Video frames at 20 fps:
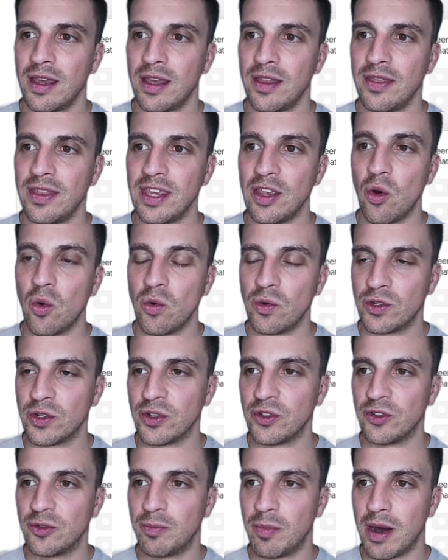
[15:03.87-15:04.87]
the auto
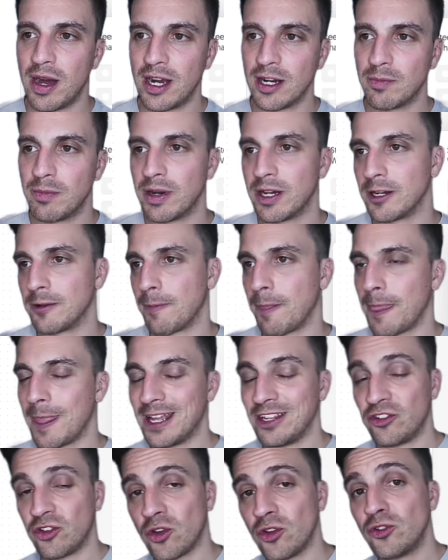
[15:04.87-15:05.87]
spark button.
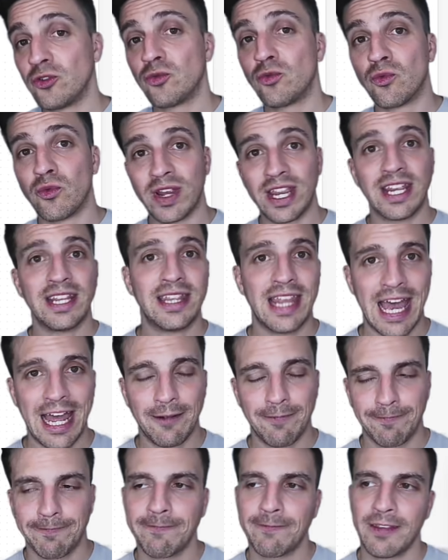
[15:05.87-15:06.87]
It's going to read that,
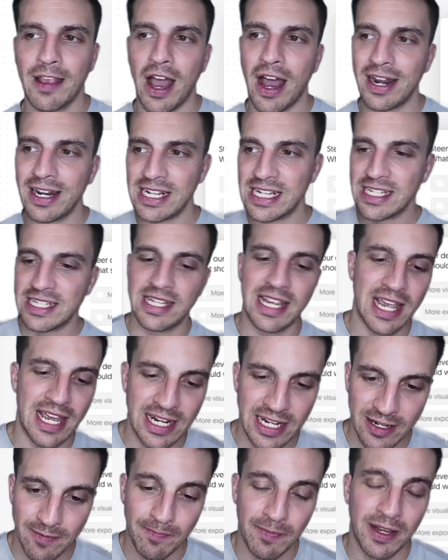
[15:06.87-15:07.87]

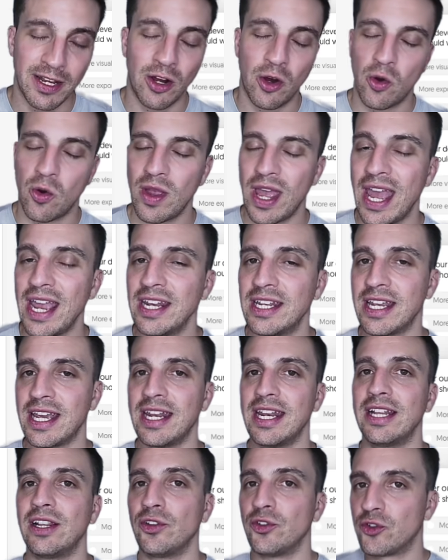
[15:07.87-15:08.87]
understand it, and create
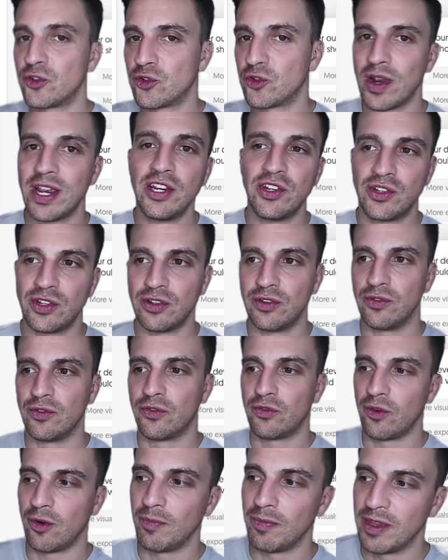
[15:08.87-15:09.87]
an illustration
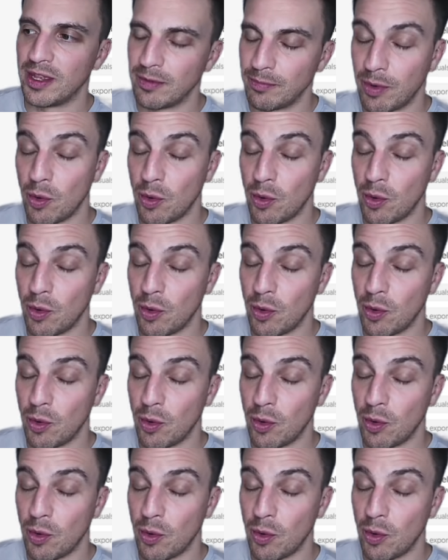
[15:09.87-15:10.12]
from that.